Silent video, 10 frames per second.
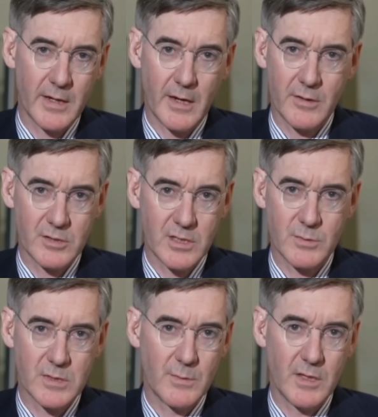Now, it
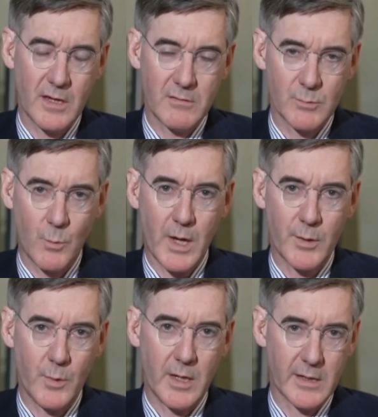seems to me there is
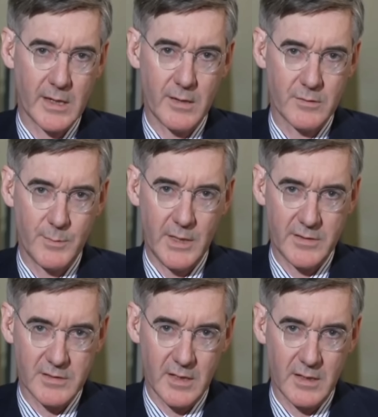one way
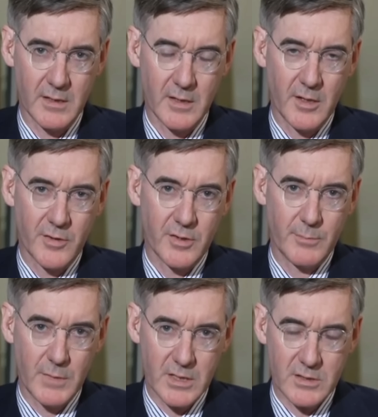accountability,
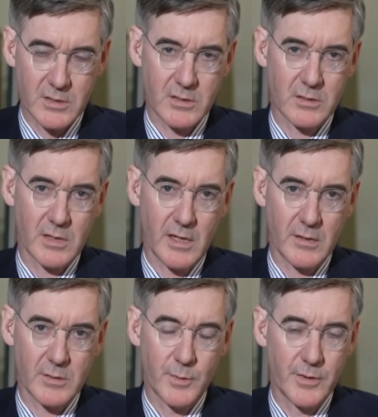that ministers are
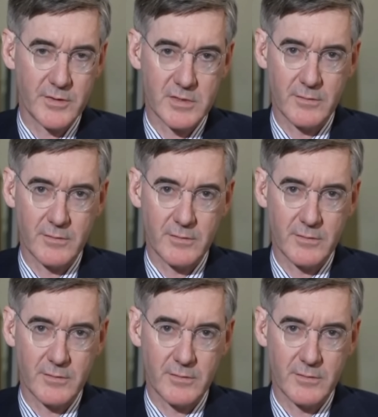accountable, that the